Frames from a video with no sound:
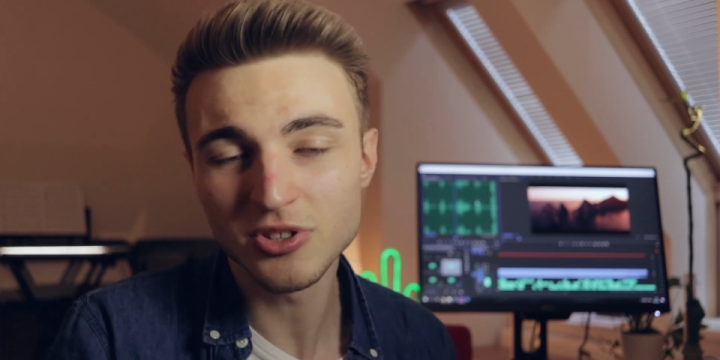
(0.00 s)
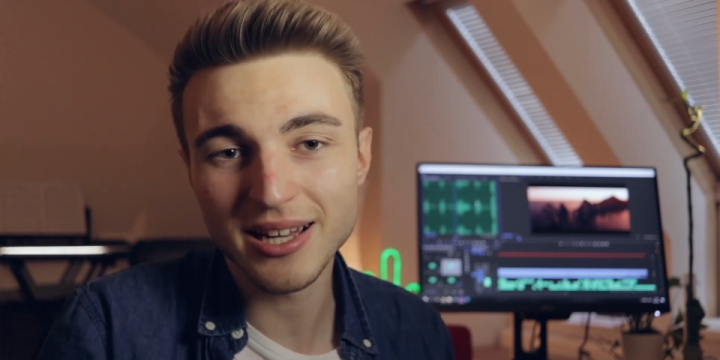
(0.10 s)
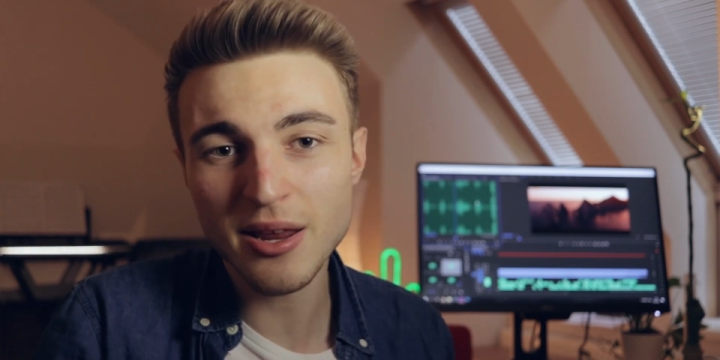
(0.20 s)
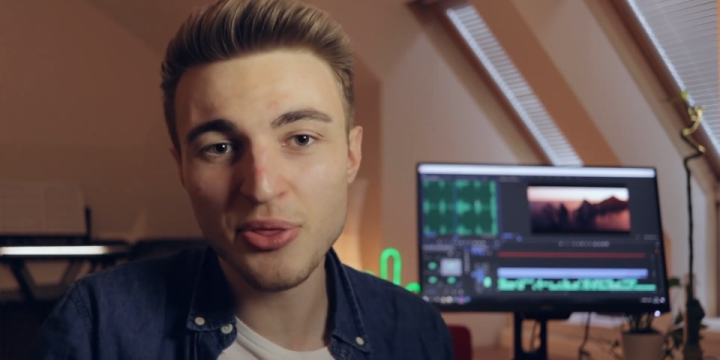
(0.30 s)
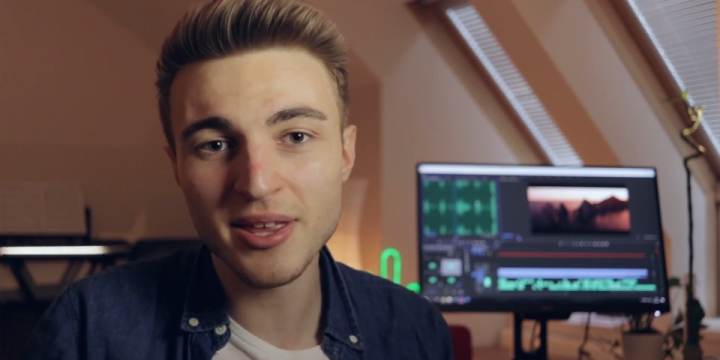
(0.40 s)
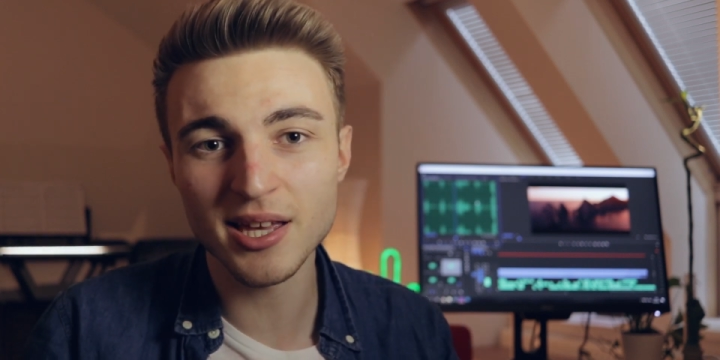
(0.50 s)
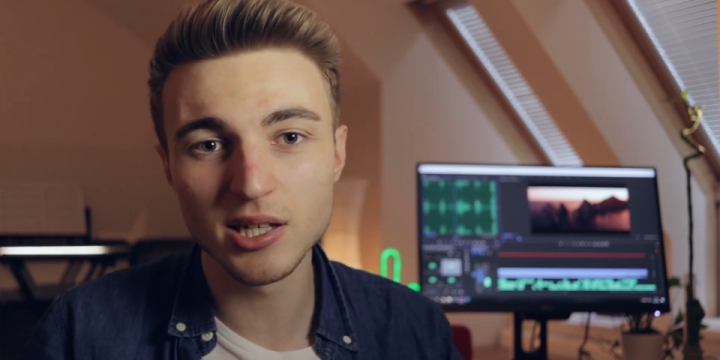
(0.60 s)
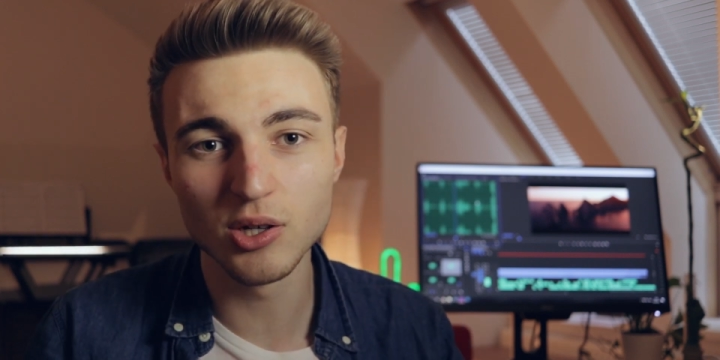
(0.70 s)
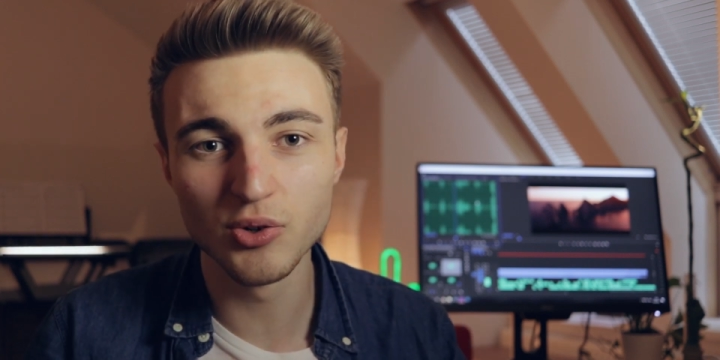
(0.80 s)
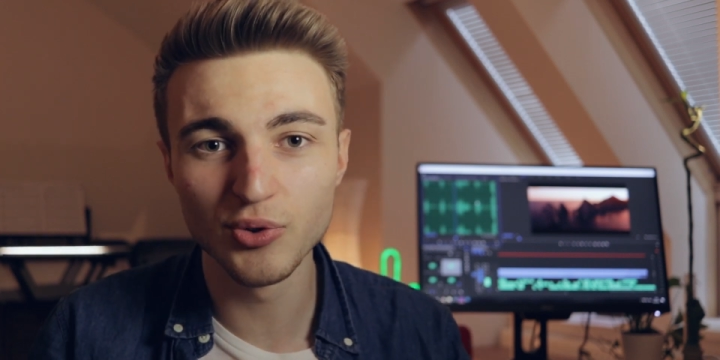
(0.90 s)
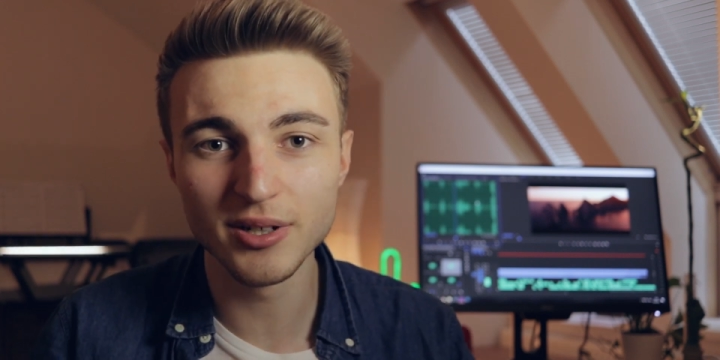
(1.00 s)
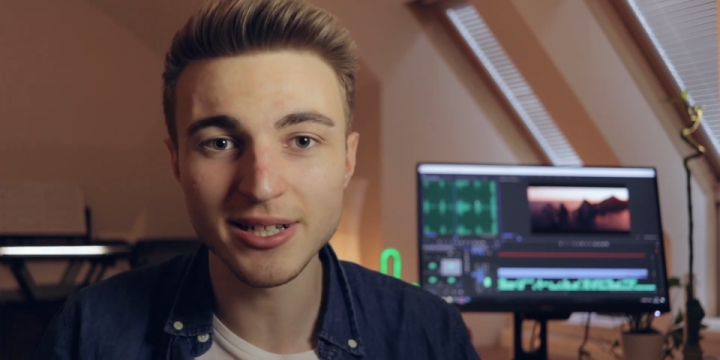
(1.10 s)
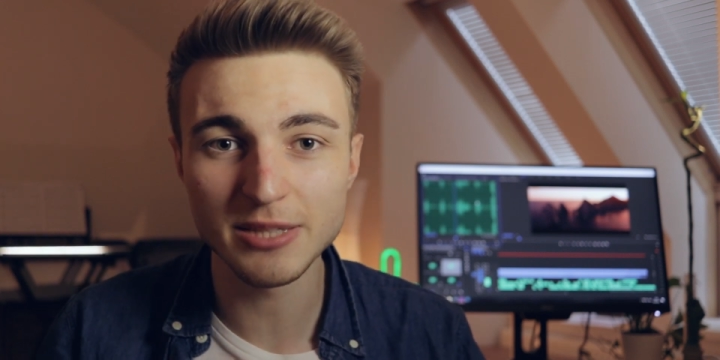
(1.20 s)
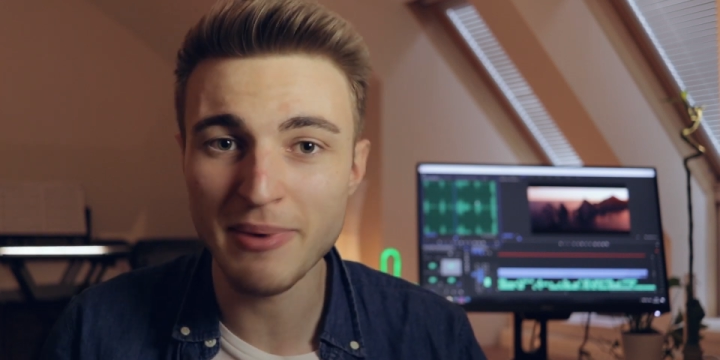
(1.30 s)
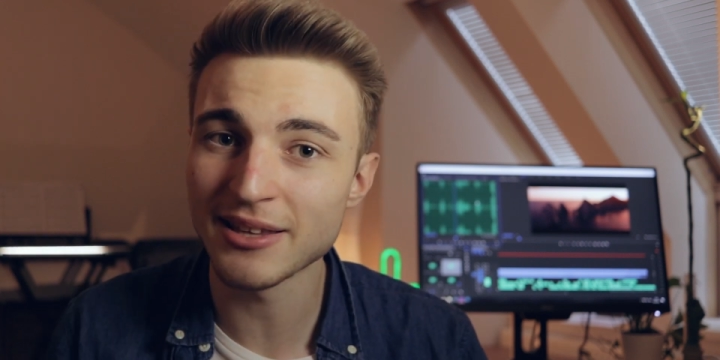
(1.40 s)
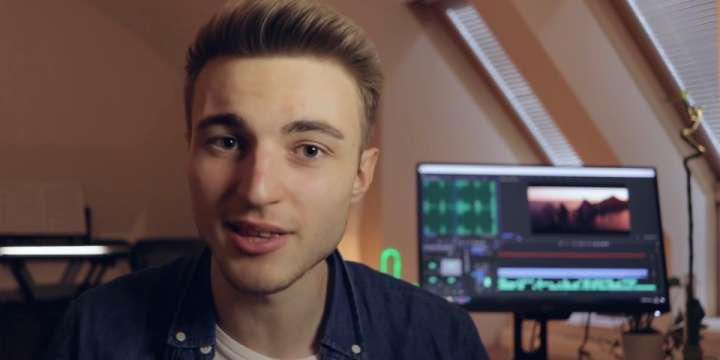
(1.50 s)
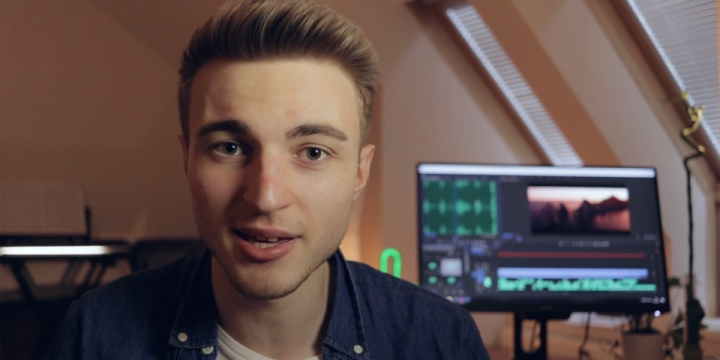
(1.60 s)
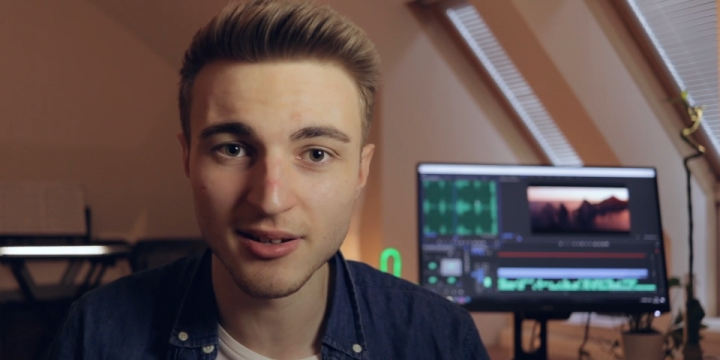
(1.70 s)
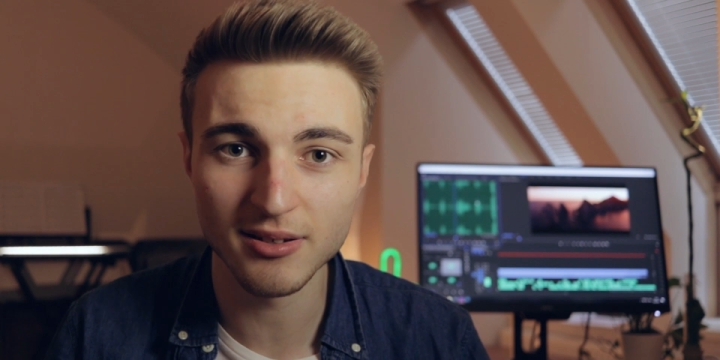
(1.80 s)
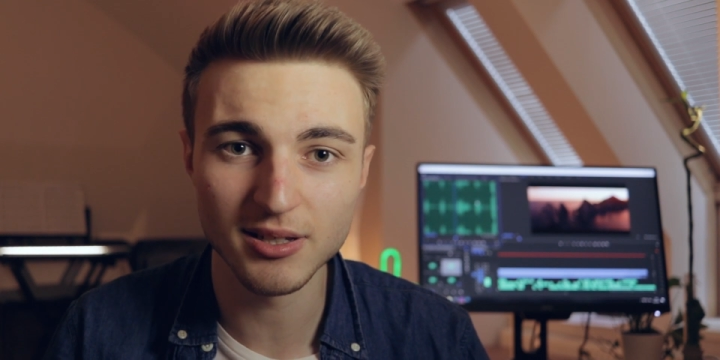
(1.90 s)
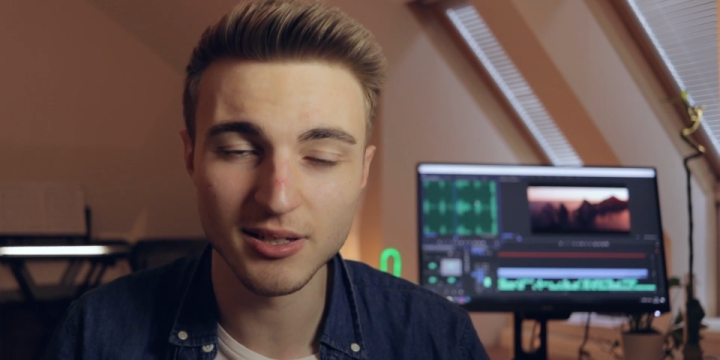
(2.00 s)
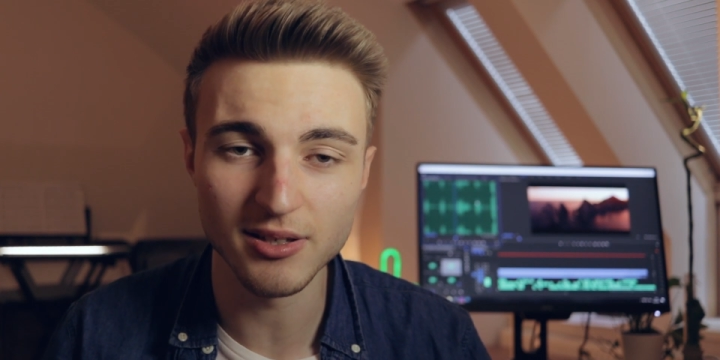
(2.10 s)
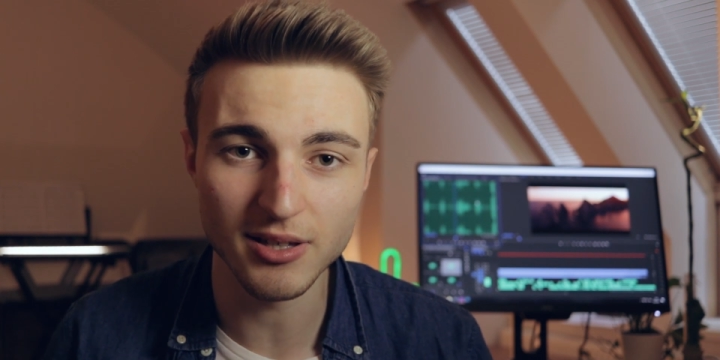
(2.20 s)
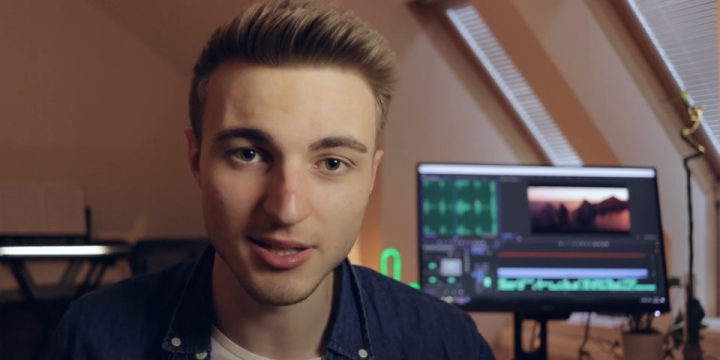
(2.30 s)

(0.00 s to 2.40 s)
just anything that you would expect in the